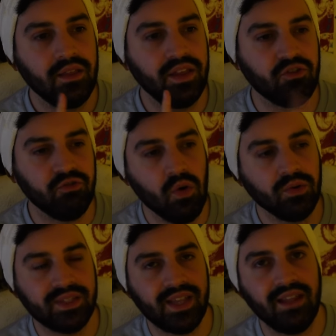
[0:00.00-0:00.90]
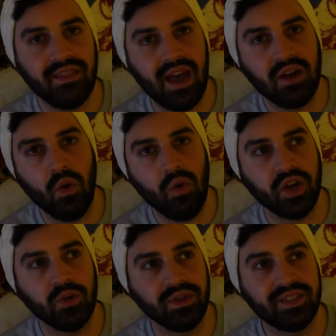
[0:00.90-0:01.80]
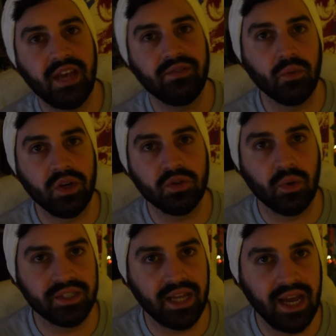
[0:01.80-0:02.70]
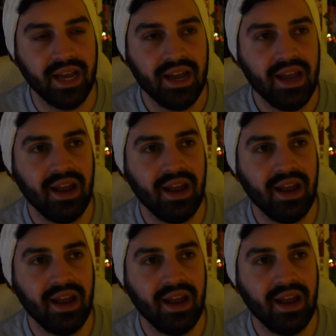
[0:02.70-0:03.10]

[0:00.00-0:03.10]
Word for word: The Crone said that Goku will save the world one day.